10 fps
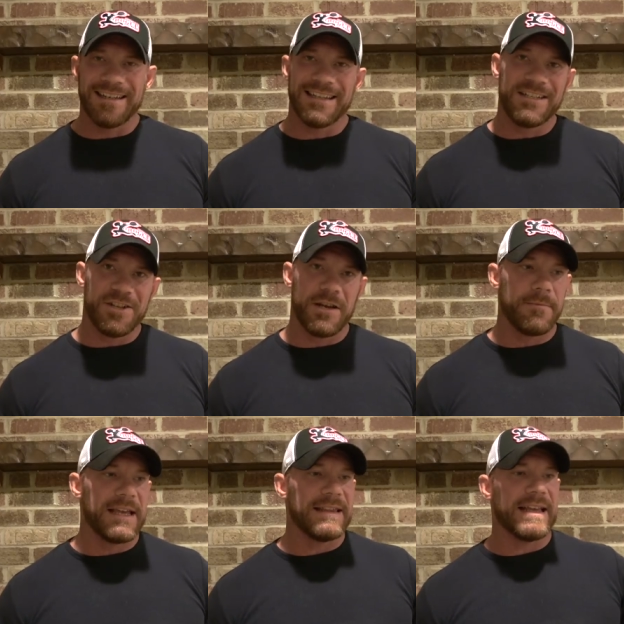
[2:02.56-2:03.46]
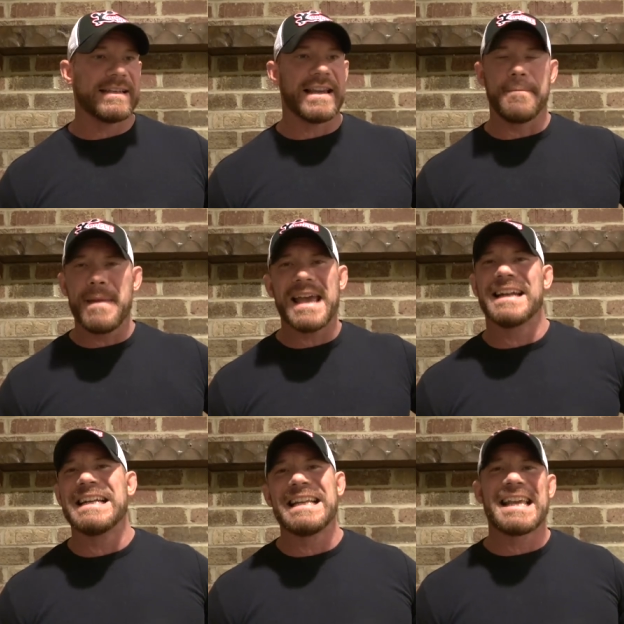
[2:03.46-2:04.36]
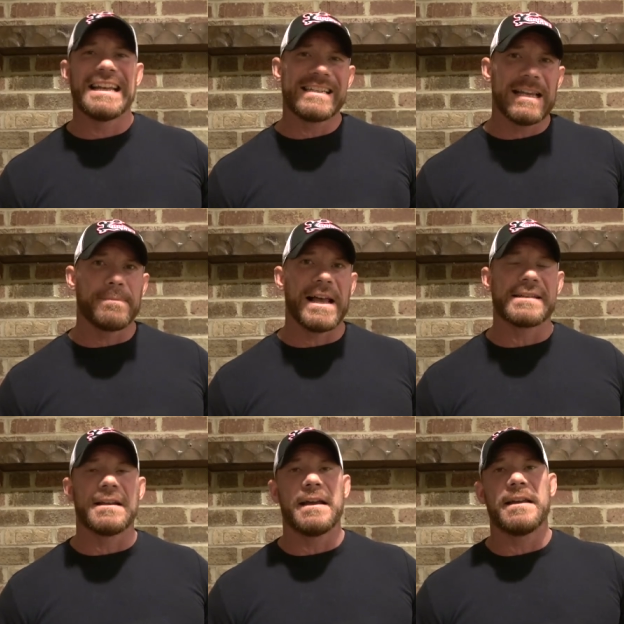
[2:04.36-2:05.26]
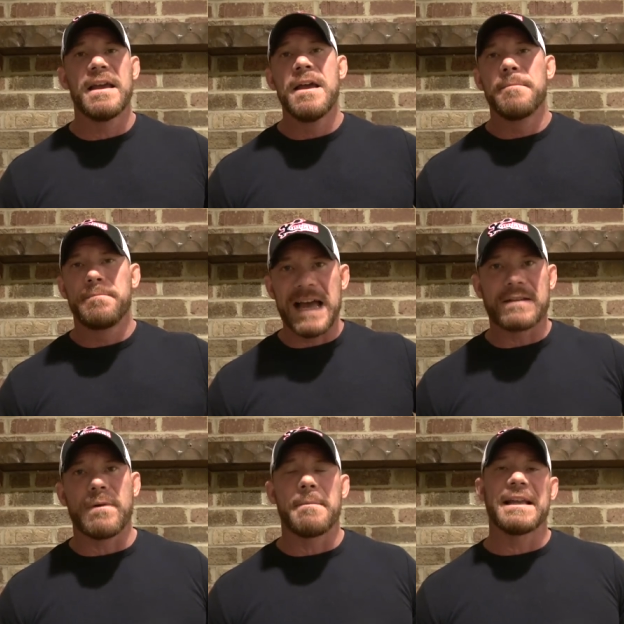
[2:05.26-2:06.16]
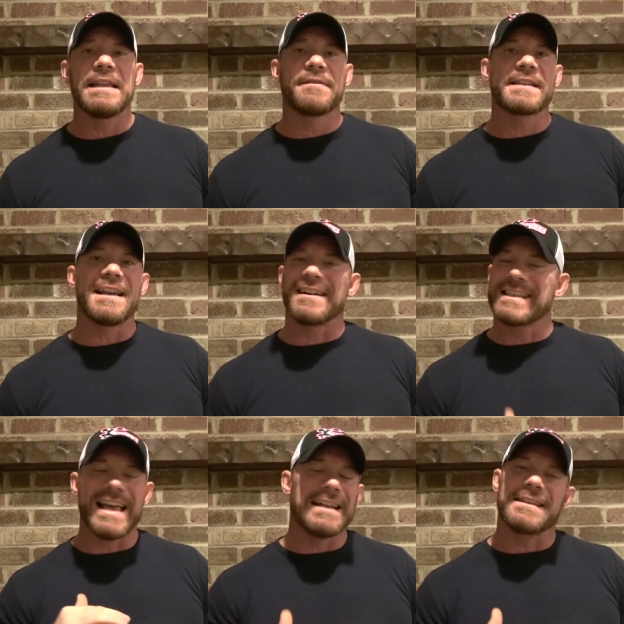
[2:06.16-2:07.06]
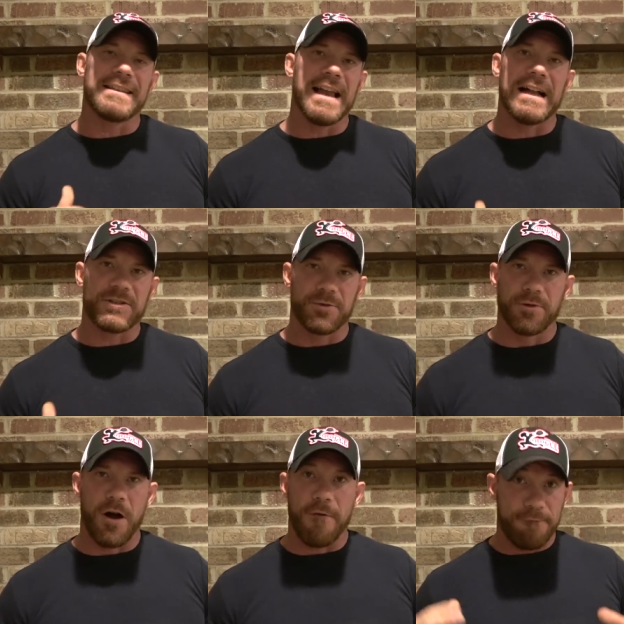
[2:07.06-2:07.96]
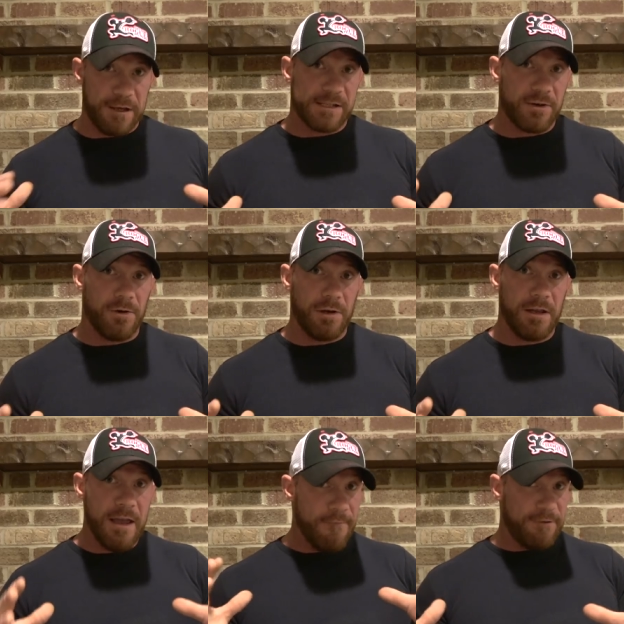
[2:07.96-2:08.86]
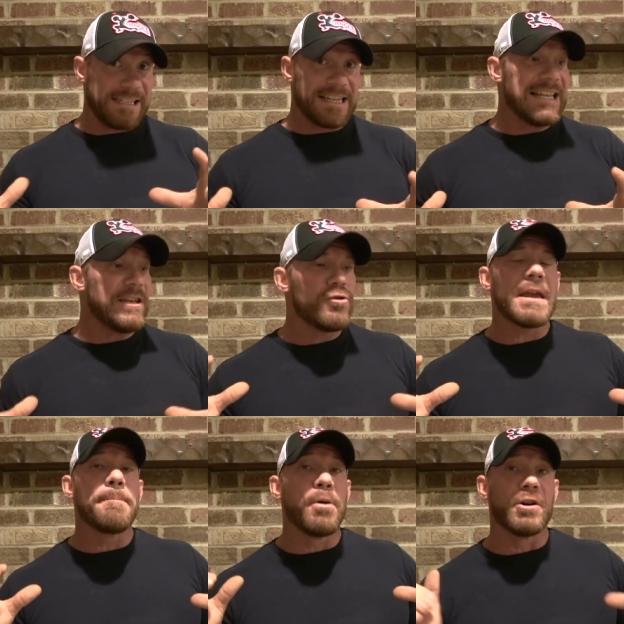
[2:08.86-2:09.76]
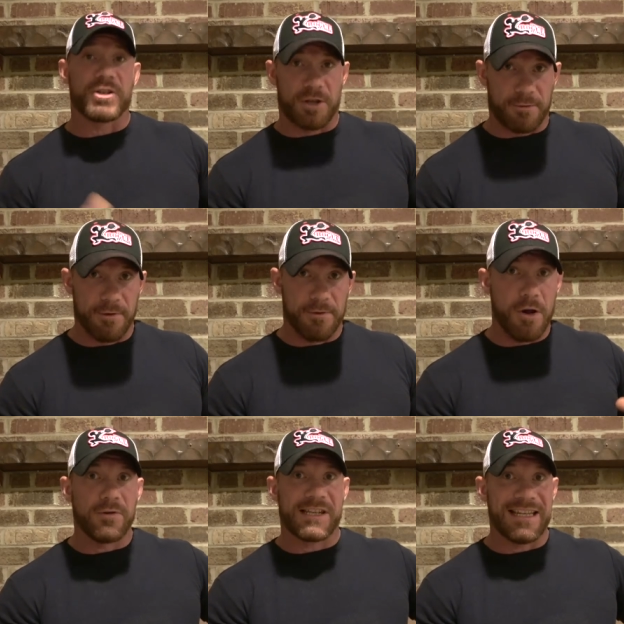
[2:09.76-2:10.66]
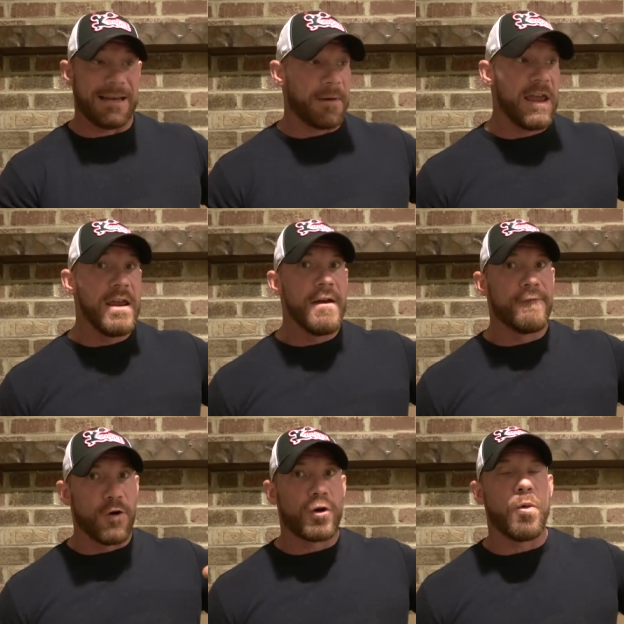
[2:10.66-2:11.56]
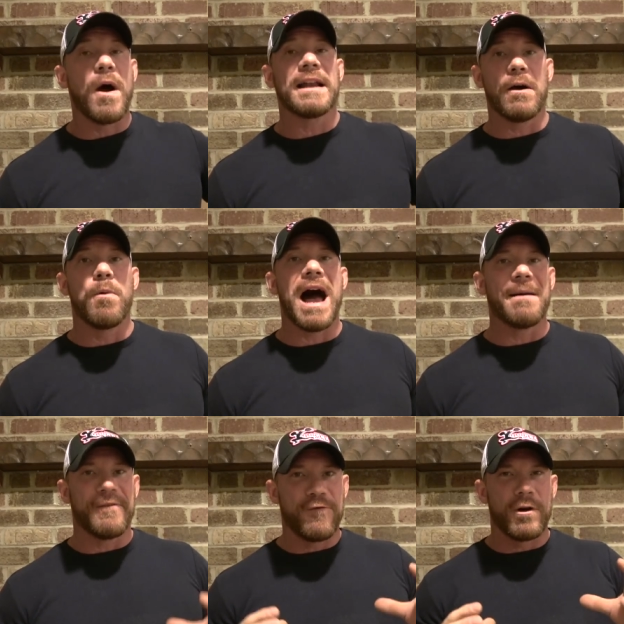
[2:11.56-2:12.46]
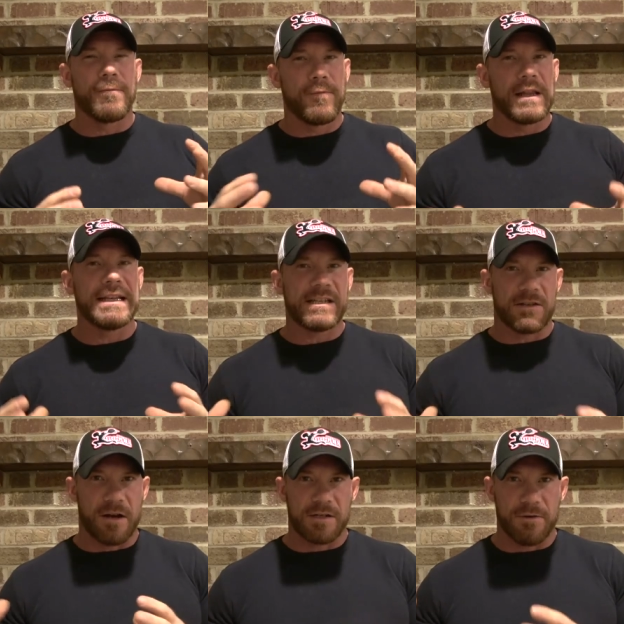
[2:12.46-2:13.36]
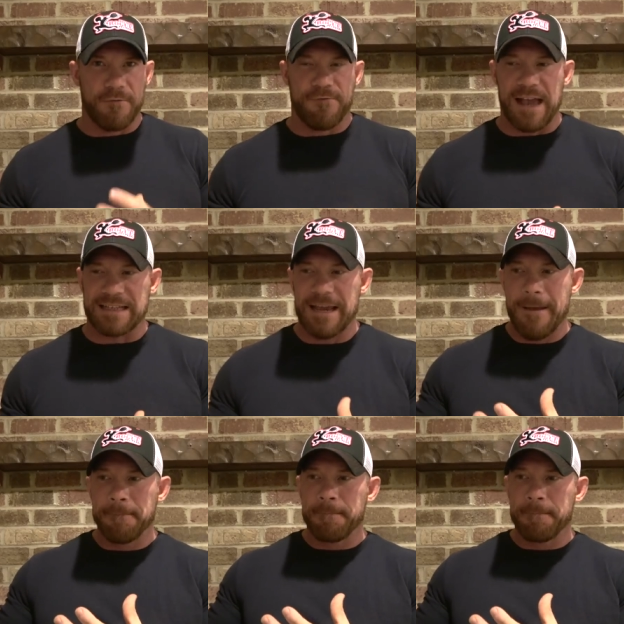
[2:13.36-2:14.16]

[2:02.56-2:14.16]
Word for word: into the gym and they say, man, I didn't get any sleep last night, that's why my lift sucks. That's not true at all. Physical, physically, you can push through no sleep for quite a while before it really starts to affect